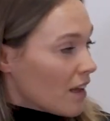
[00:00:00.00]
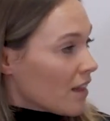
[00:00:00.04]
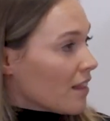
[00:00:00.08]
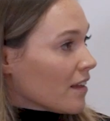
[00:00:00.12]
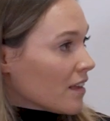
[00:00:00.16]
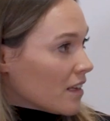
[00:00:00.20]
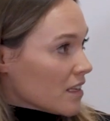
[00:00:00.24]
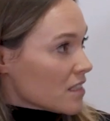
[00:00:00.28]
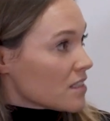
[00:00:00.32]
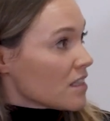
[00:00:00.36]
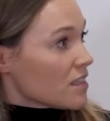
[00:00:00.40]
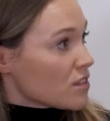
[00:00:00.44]
I
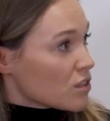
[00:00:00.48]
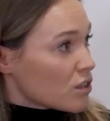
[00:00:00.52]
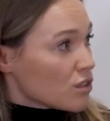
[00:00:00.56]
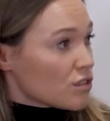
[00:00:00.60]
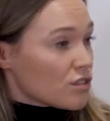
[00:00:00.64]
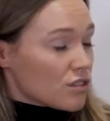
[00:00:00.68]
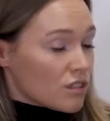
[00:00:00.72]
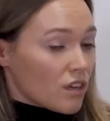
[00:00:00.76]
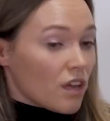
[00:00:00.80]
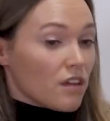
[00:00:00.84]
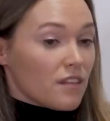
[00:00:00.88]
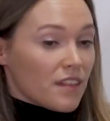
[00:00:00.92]
think it's
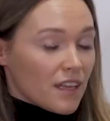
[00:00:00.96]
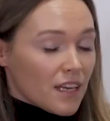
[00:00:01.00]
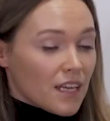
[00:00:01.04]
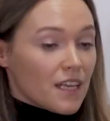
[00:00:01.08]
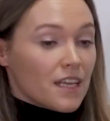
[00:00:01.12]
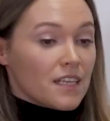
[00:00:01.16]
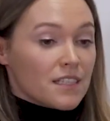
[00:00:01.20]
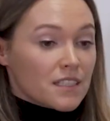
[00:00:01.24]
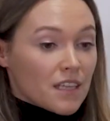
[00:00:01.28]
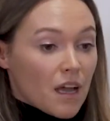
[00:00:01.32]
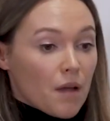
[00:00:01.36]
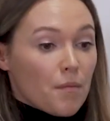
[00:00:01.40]
good to know that it
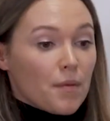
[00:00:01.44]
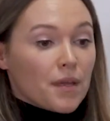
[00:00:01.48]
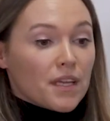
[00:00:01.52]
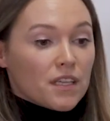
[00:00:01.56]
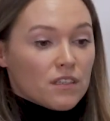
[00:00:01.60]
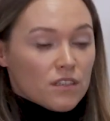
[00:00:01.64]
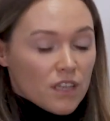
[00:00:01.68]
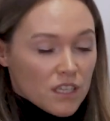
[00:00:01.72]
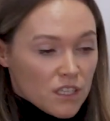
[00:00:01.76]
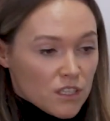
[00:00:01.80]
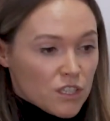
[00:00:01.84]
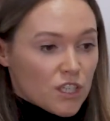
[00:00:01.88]
is
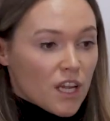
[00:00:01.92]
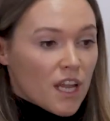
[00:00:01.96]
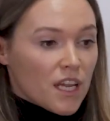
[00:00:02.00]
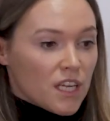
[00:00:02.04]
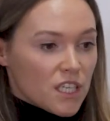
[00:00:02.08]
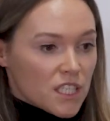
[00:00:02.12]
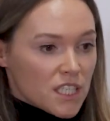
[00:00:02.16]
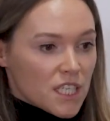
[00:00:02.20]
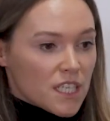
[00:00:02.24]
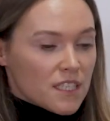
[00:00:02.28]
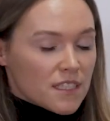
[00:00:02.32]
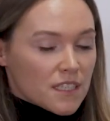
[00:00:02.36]
coming and
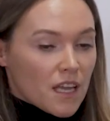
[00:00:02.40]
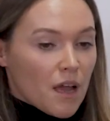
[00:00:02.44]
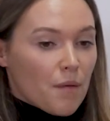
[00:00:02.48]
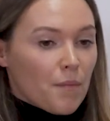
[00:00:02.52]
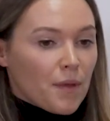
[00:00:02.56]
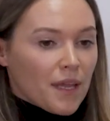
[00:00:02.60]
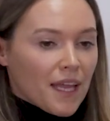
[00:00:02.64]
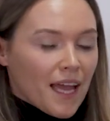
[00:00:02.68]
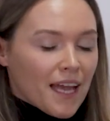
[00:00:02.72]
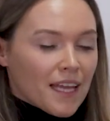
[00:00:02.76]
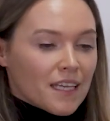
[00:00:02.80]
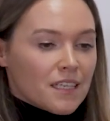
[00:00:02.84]
change is
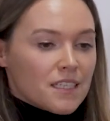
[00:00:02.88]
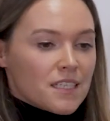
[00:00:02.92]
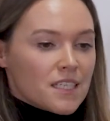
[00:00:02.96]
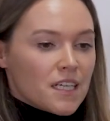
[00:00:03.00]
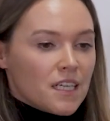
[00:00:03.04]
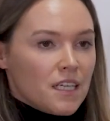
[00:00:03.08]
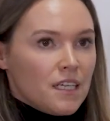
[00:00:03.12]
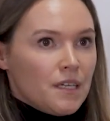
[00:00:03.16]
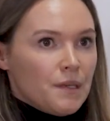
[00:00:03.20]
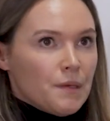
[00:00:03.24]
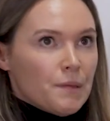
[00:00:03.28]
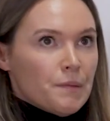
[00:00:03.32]
coming, and
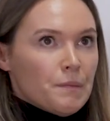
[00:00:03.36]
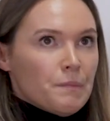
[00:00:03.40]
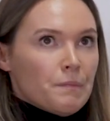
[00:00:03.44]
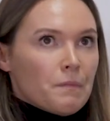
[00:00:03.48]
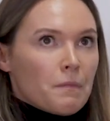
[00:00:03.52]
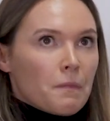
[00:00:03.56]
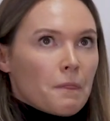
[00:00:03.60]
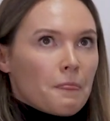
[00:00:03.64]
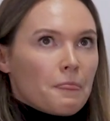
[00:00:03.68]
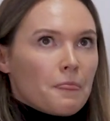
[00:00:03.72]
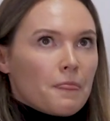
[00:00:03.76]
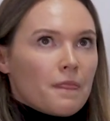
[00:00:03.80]

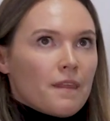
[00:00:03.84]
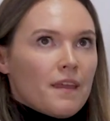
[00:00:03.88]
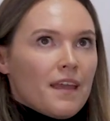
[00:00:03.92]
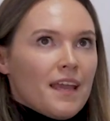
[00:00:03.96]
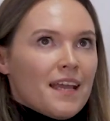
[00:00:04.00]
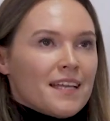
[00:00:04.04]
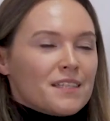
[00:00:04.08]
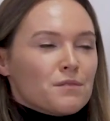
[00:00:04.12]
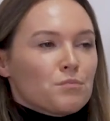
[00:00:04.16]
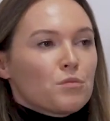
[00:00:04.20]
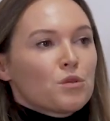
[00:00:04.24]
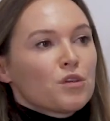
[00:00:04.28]

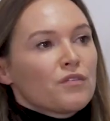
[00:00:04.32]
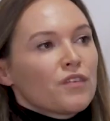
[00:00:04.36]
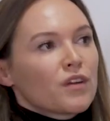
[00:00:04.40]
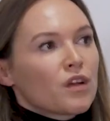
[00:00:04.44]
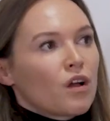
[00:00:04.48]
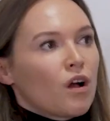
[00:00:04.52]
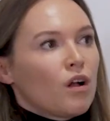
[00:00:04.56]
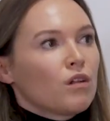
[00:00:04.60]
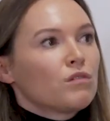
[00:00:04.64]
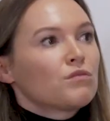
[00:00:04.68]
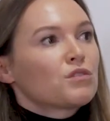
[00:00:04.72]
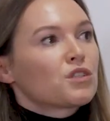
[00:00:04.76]
it's more of a
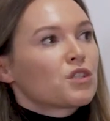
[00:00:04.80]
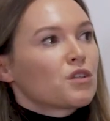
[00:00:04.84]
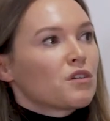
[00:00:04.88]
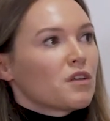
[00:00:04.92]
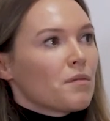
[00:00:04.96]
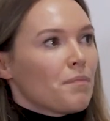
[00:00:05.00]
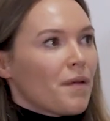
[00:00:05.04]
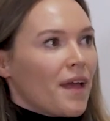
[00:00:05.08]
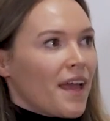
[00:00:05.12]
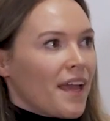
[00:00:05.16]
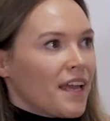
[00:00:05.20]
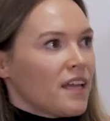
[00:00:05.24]
culture and
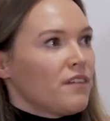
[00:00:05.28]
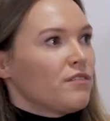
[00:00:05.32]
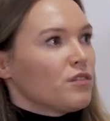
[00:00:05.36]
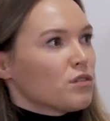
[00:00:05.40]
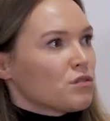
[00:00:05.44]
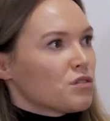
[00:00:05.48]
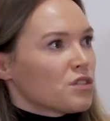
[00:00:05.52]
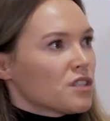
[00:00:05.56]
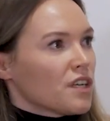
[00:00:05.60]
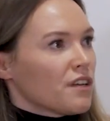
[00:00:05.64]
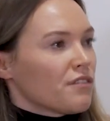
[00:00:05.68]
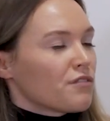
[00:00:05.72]
a
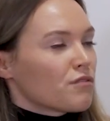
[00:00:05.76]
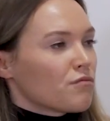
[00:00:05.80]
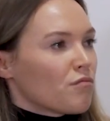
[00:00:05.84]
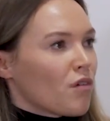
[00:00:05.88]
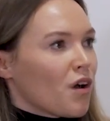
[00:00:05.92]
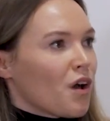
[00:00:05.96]
behavioural shift